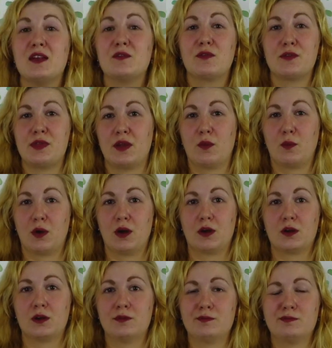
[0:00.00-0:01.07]
for their
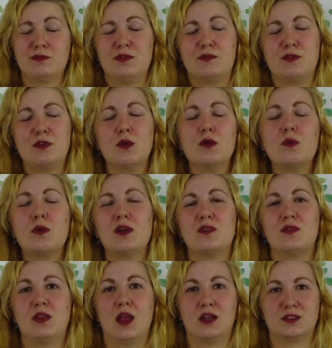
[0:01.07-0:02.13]
work. If you don't know what a
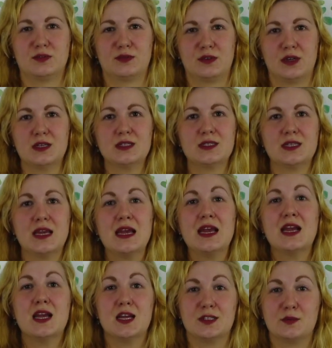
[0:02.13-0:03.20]
philosopher is,
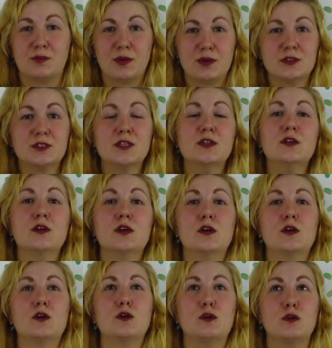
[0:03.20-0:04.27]
it's a person
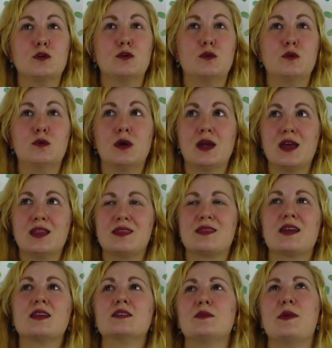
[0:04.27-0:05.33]
who
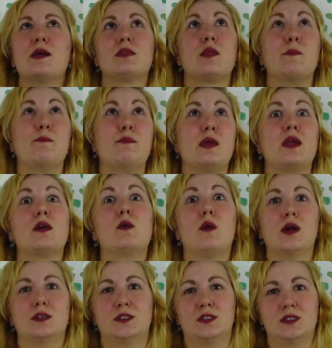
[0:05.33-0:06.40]
thinks about the big
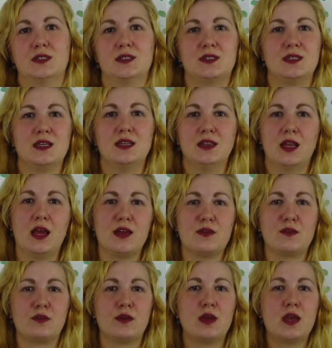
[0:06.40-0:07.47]
questions in
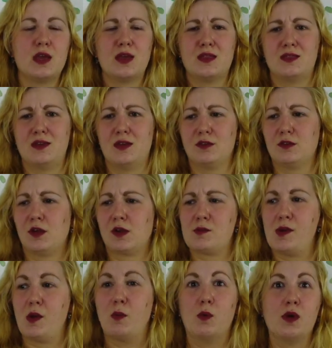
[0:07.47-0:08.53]
life. They'll talk
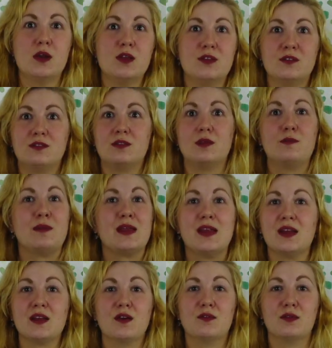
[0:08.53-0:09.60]
about what is the
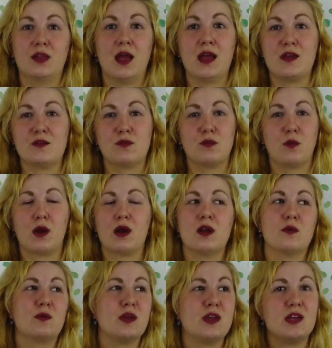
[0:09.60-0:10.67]
meaning of life, why
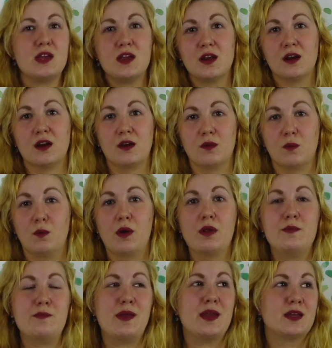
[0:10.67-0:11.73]
are we here,
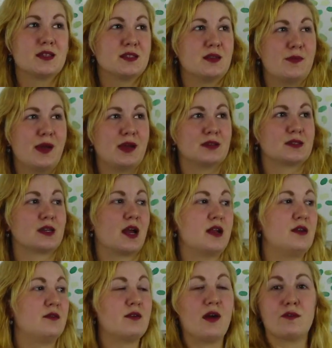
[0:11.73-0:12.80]
what makes the best
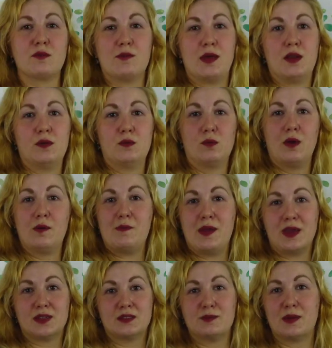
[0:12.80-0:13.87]
kind of government, what
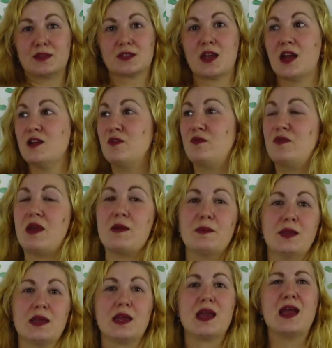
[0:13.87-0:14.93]
makes the best kind of
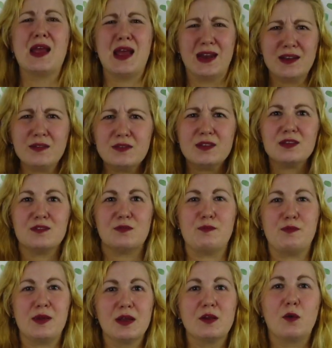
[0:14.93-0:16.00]
family. Any of these
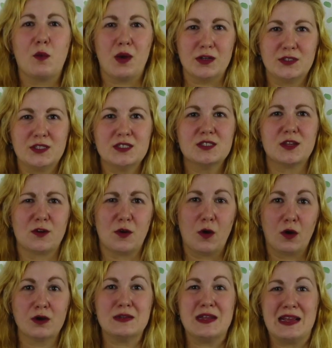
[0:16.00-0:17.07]
big questions that are
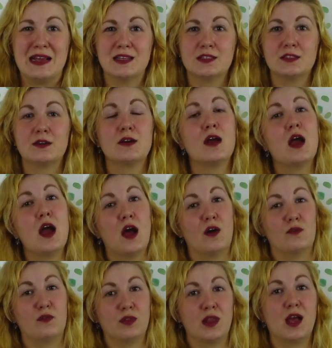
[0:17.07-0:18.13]
hard to answer,
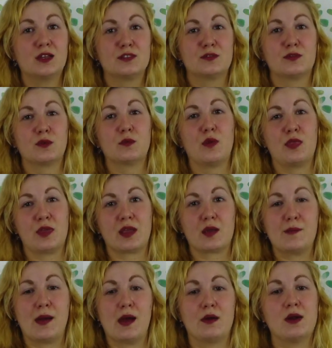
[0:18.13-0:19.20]
a philosopher will think
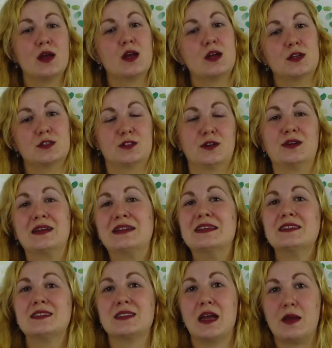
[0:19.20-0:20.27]
about. During
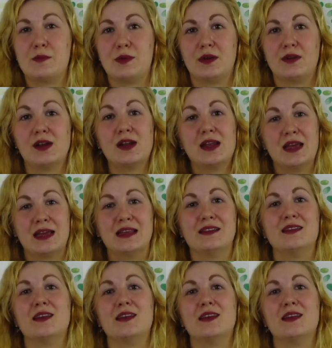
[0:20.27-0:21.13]
this time period, in the